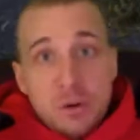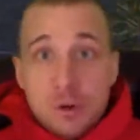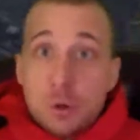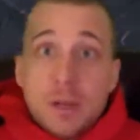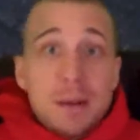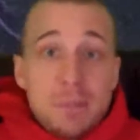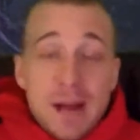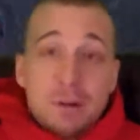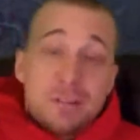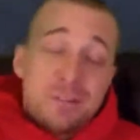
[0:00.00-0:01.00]
you nuke him
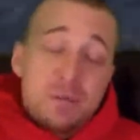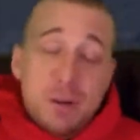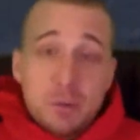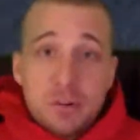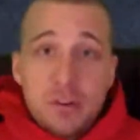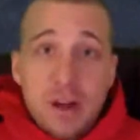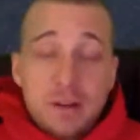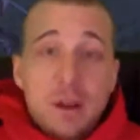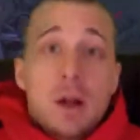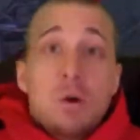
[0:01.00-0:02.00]
down to
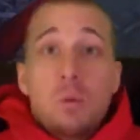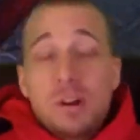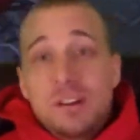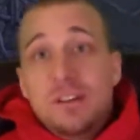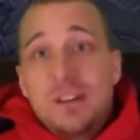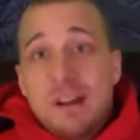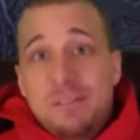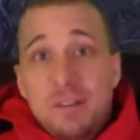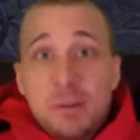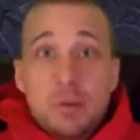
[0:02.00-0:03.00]
50%. Once he's
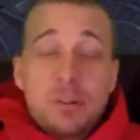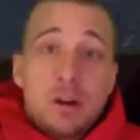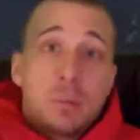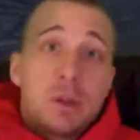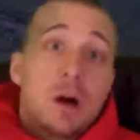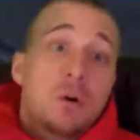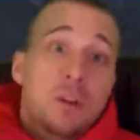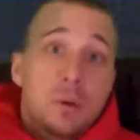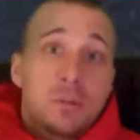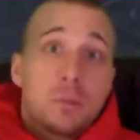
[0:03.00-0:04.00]
at 50% or below,
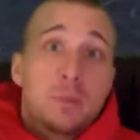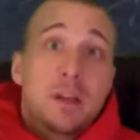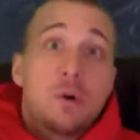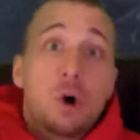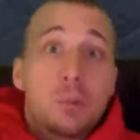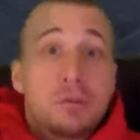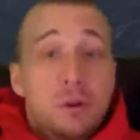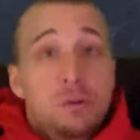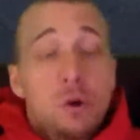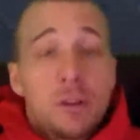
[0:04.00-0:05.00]
there will be an orb of
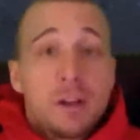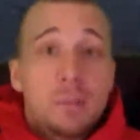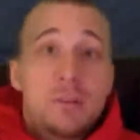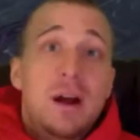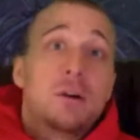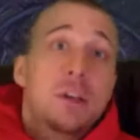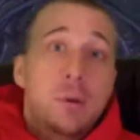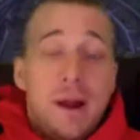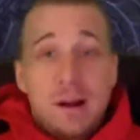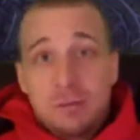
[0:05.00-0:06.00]
control that comes out.
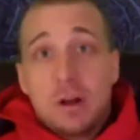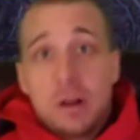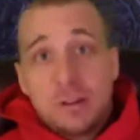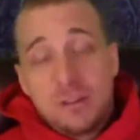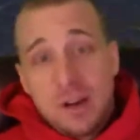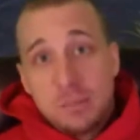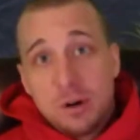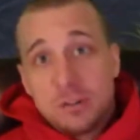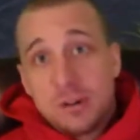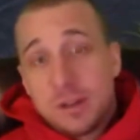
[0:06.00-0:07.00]
You have a assigned
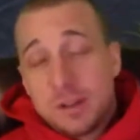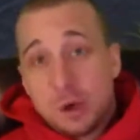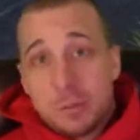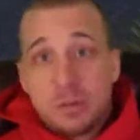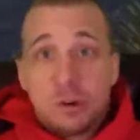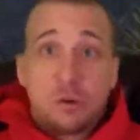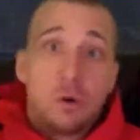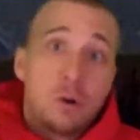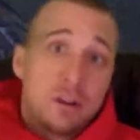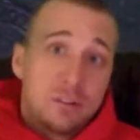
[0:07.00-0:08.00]
person click the orb of
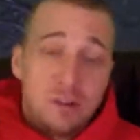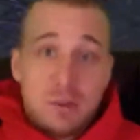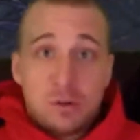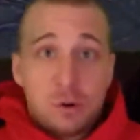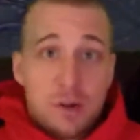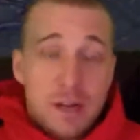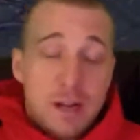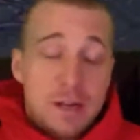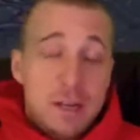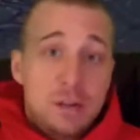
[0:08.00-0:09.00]
control. It slams
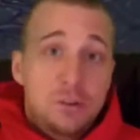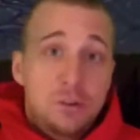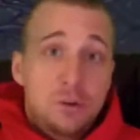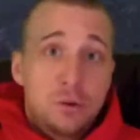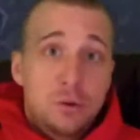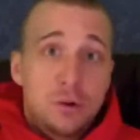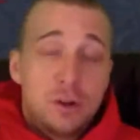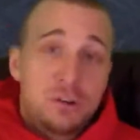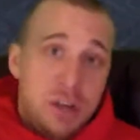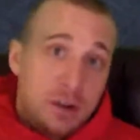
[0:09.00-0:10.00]
Horridon into,
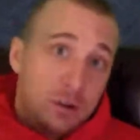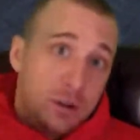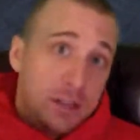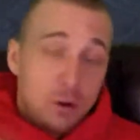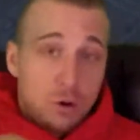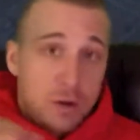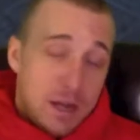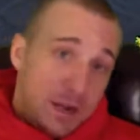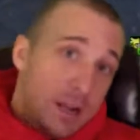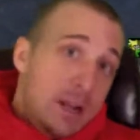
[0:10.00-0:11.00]
it'll channel into
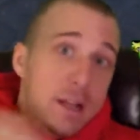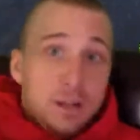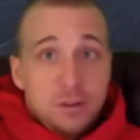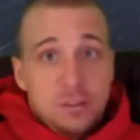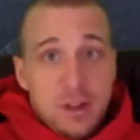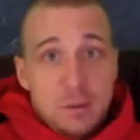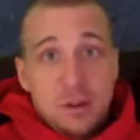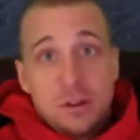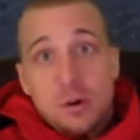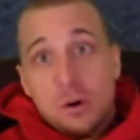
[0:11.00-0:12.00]
Horridon. He'll slam
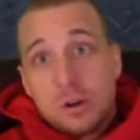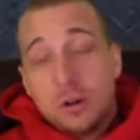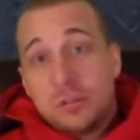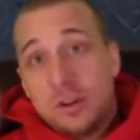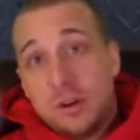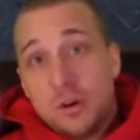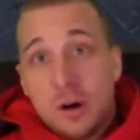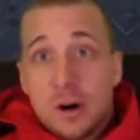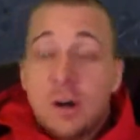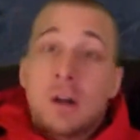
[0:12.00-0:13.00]
into the door, closing the
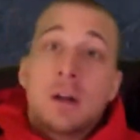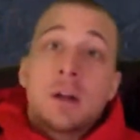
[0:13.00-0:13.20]
door,